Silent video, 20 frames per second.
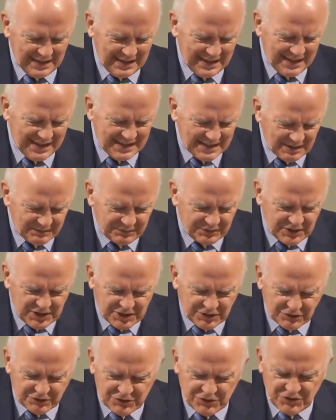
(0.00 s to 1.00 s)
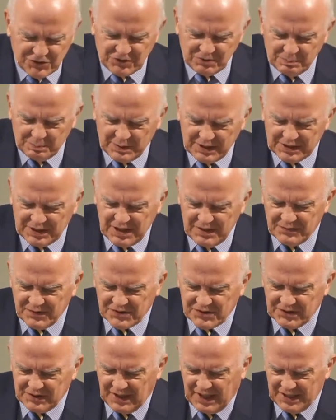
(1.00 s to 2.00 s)
in every Christian
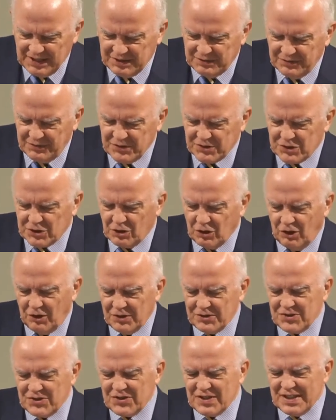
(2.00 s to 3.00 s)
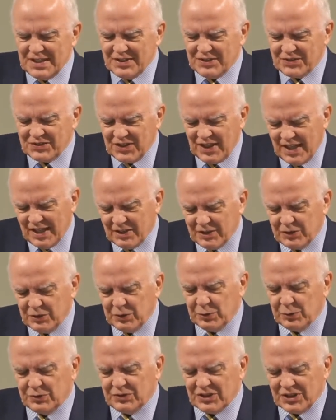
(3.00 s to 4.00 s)
believer's life is God's
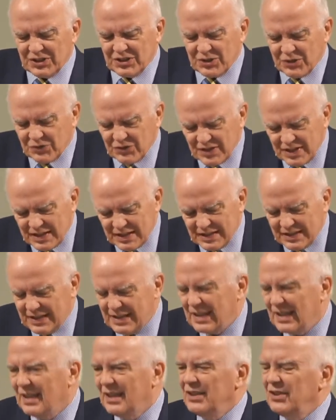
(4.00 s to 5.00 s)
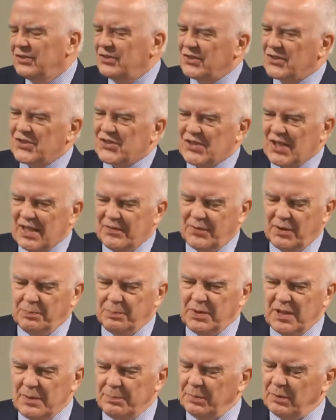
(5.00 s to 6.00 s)
eternal decree to save a
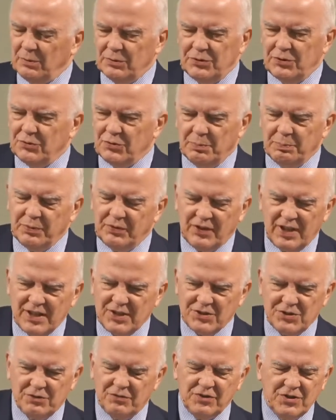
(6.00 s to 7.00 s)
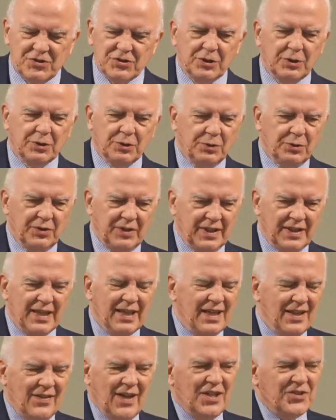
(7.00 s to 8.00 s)
people to the praise of his glory.
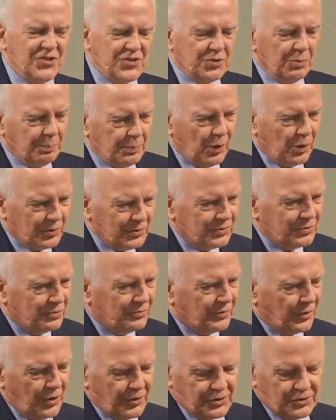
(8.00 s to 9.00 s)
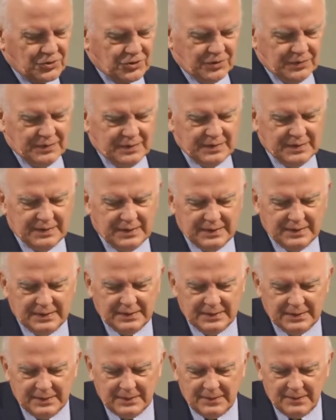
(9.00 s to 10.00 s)
That's the point of origin.
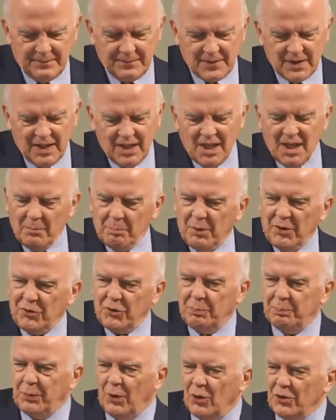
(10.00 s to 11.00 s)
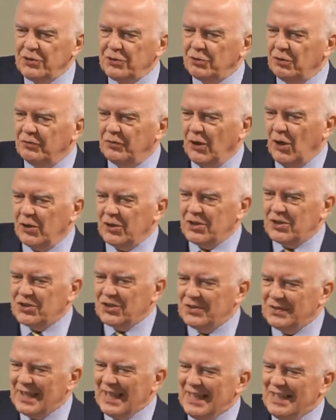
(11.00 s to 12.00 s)
But the point of
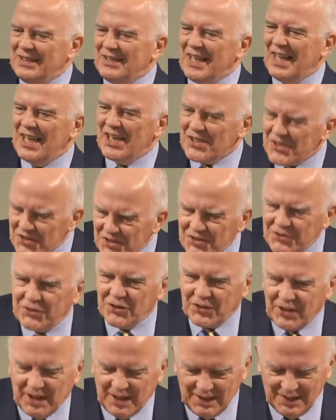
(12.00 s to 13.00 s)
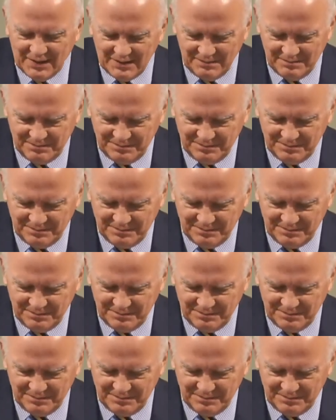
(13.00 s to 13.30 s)
origin in history